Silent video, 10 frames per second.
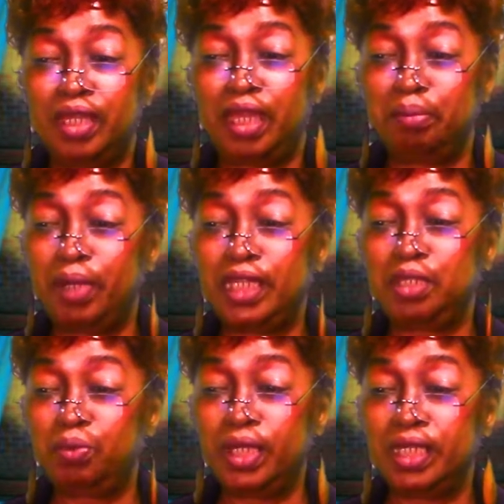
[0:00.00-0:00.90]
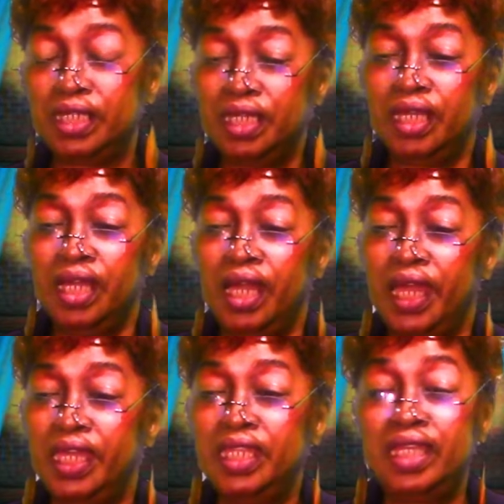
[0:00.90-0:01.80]
and mighty way.
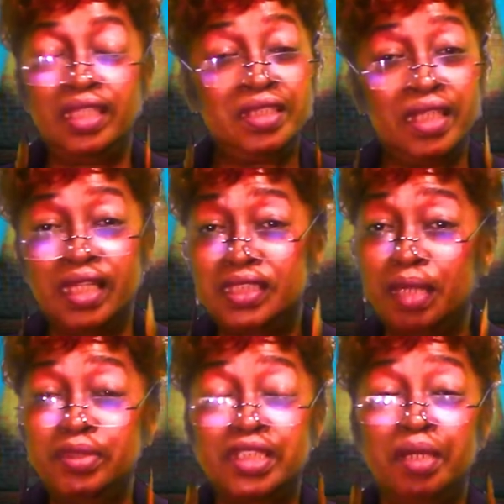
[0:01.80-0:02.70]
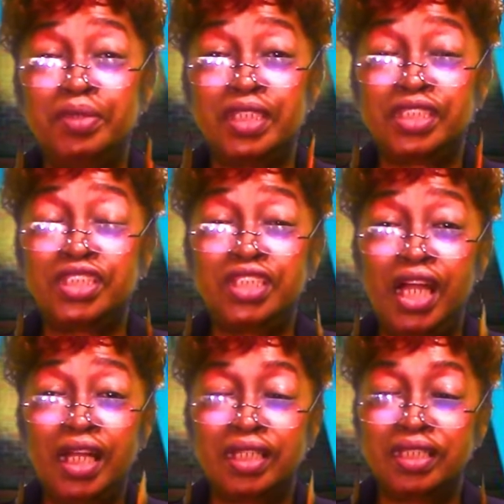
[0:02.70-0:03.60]
And a lot of times it comes as a
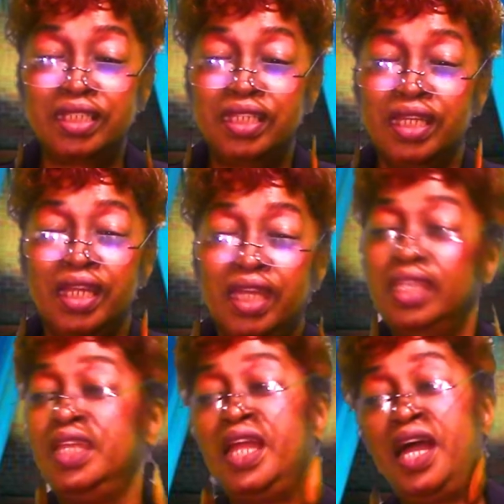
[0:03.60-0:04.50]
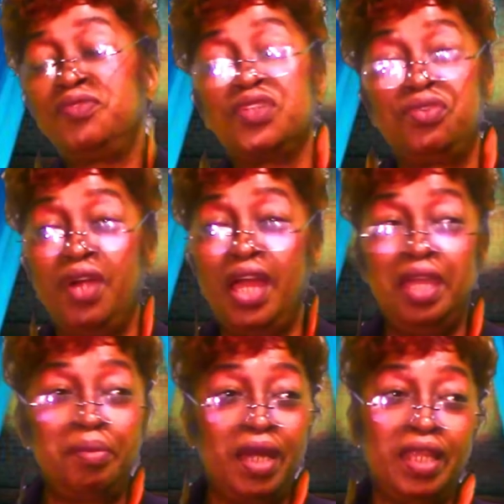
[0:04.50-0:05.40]
shock. And then I have to cry
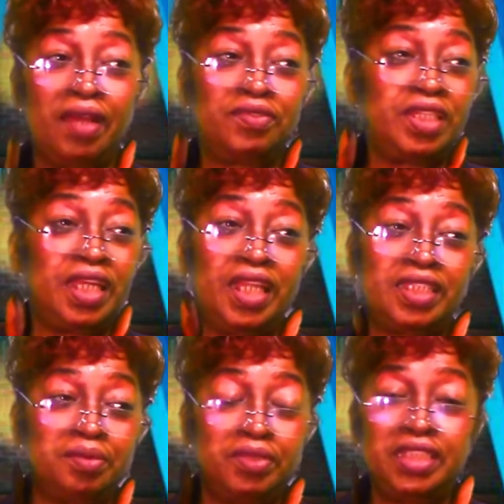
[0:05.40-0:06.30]
about it. I have to let out some